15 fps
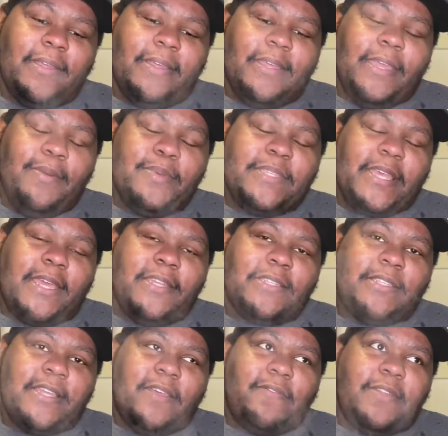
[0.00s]
He was
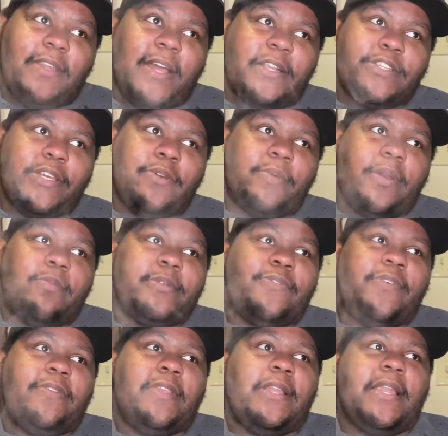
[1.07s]
87. Andre Harrell was
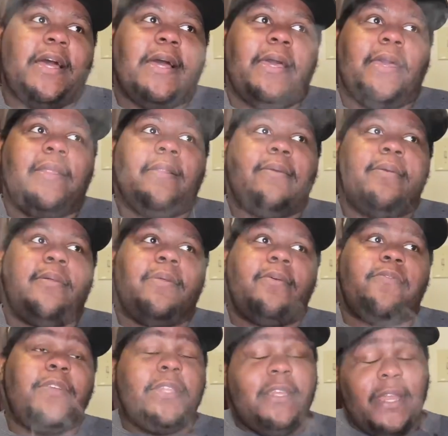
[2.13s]
59.
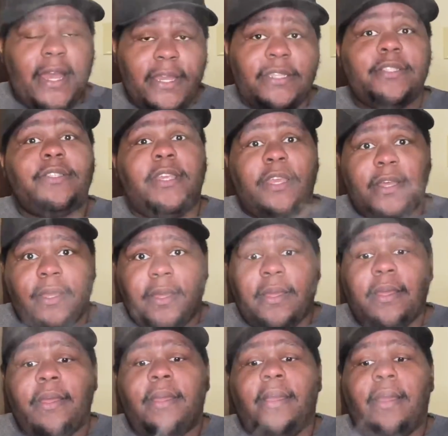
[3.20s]
59 is
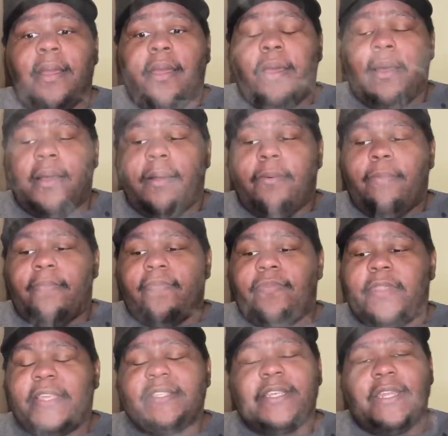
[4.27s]
young.
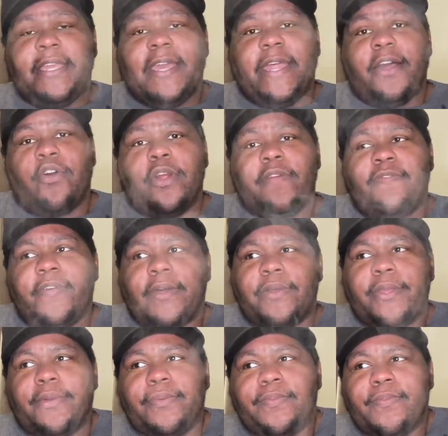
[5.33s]
They said he had heart failure.